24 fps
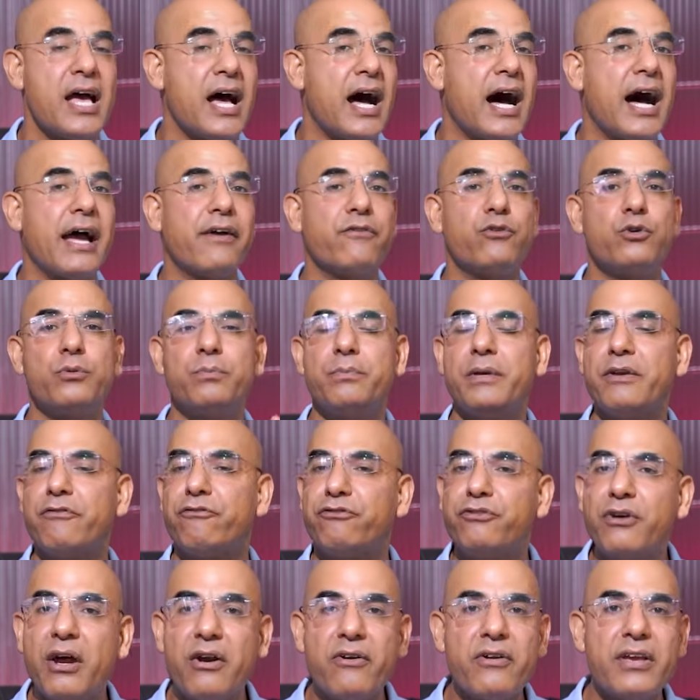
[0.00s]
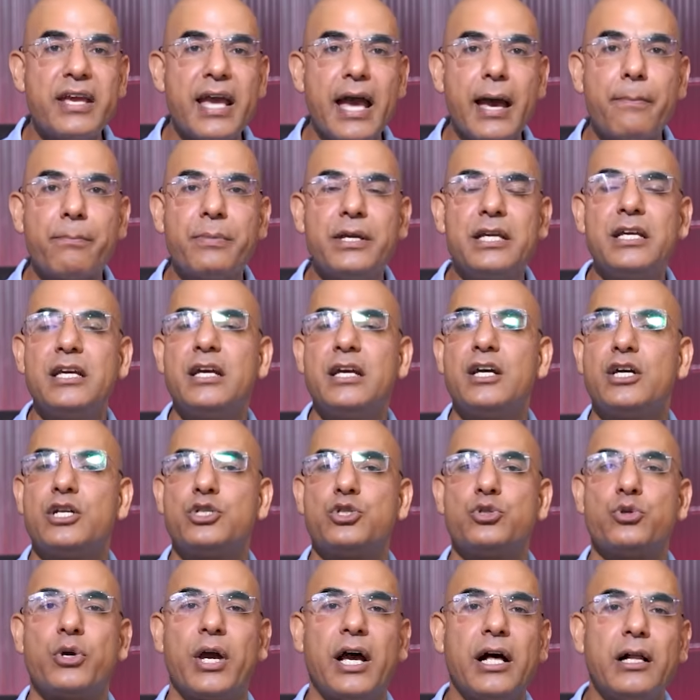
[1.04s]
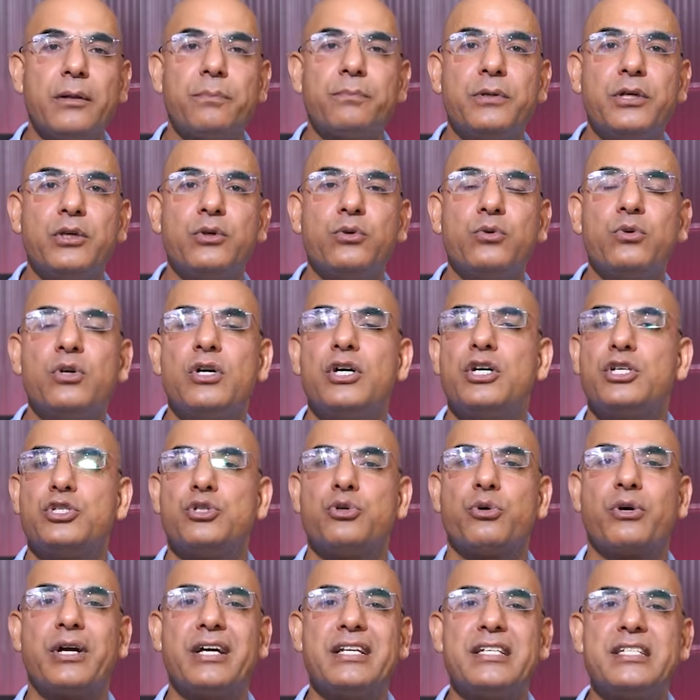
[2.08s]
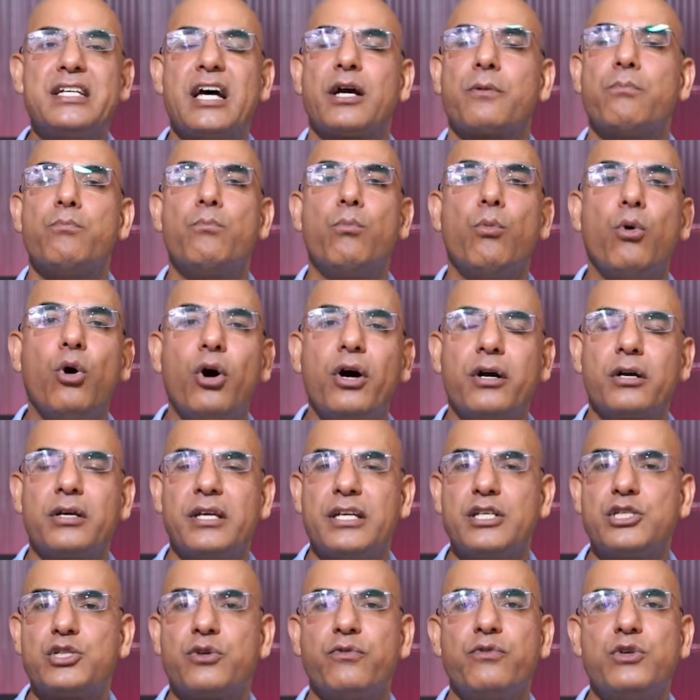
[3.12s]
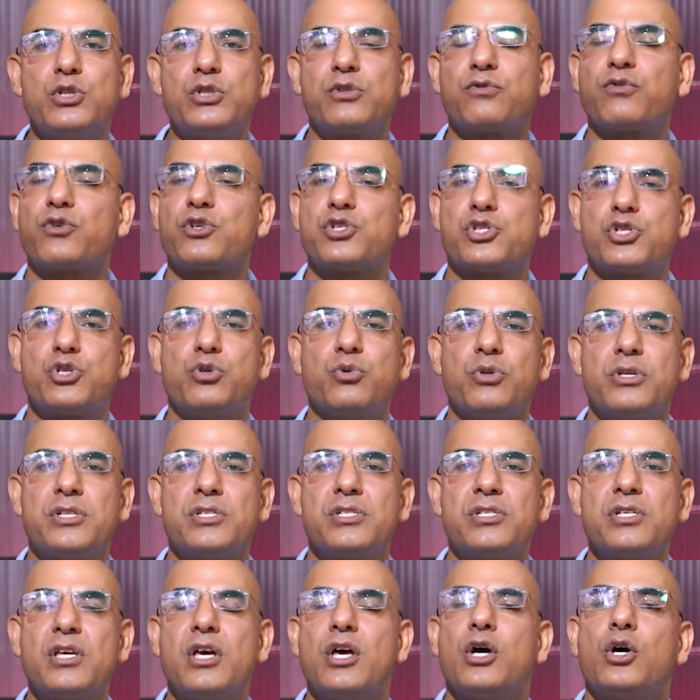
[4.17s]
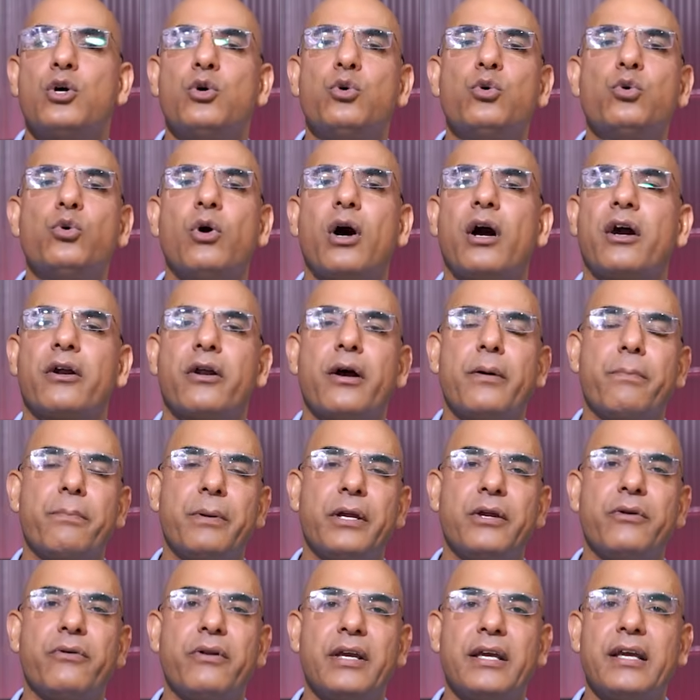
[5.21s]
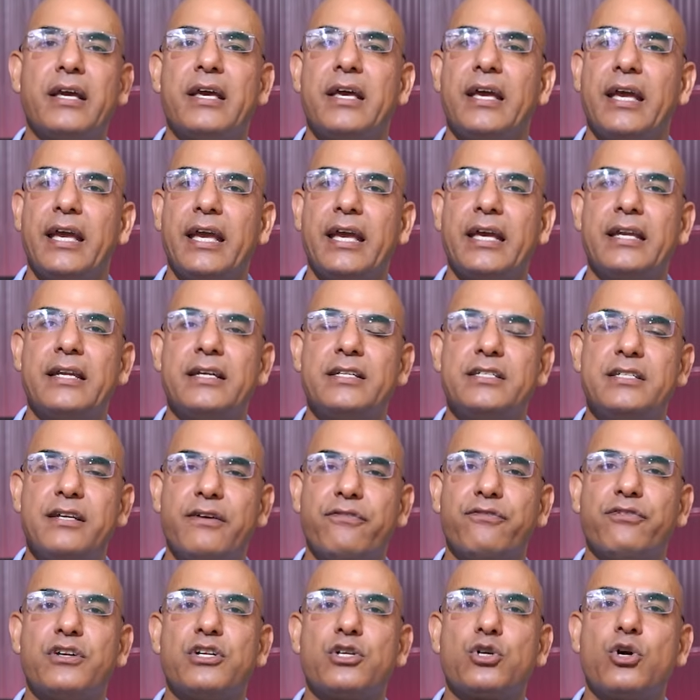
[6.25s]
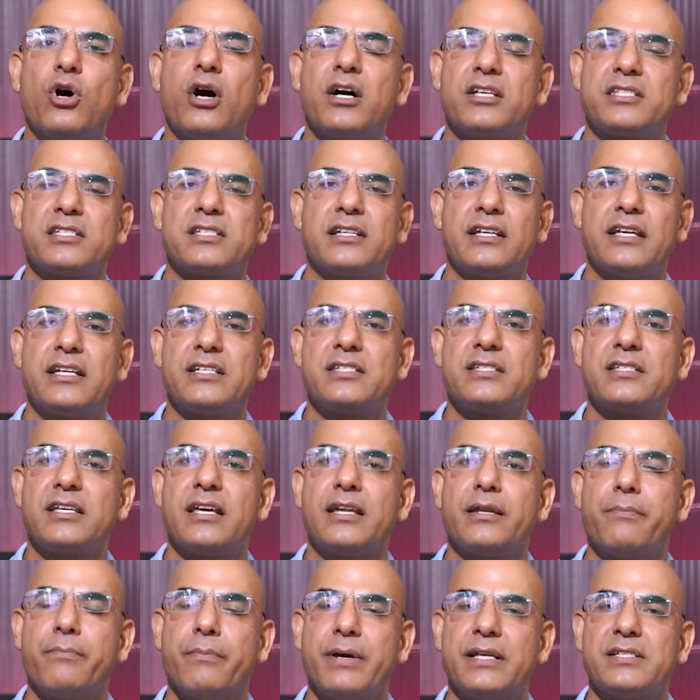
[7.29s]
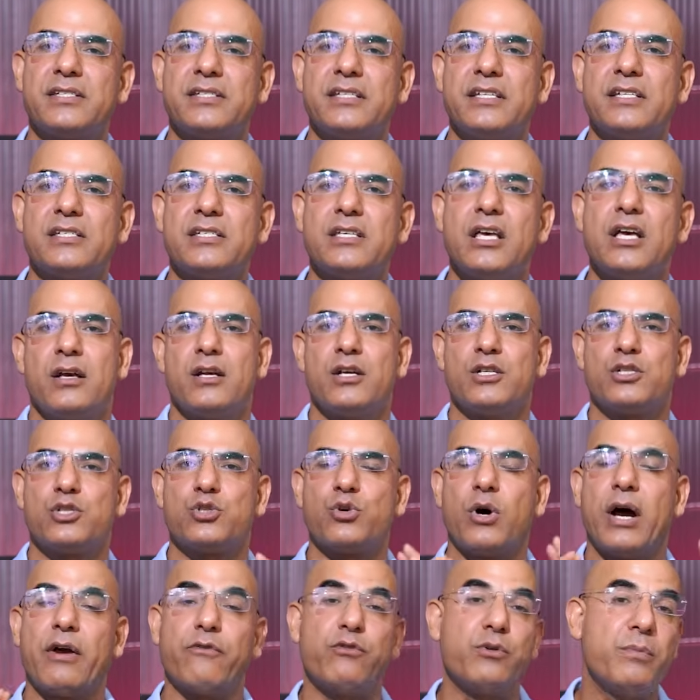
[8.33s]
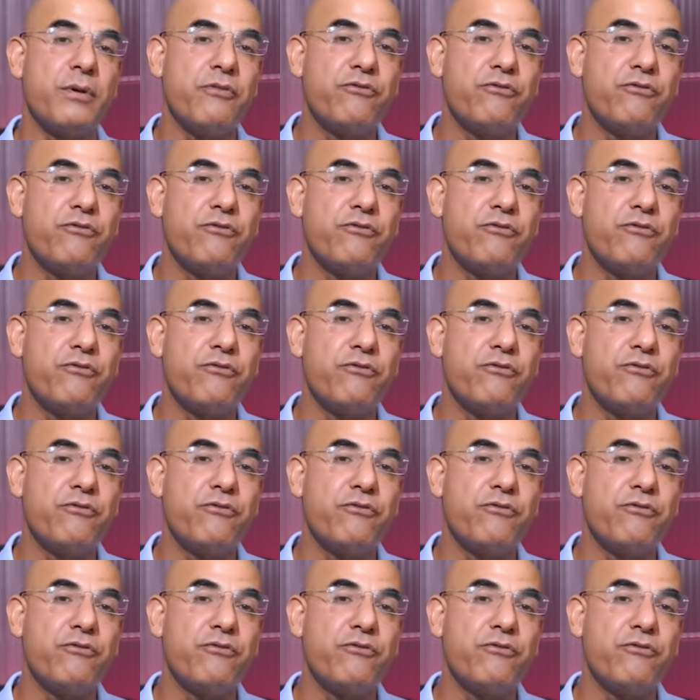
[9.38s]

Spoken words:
I would be very happy to help you to conduct mock interviews for students who are appearing in different consulates and embassies. So I would be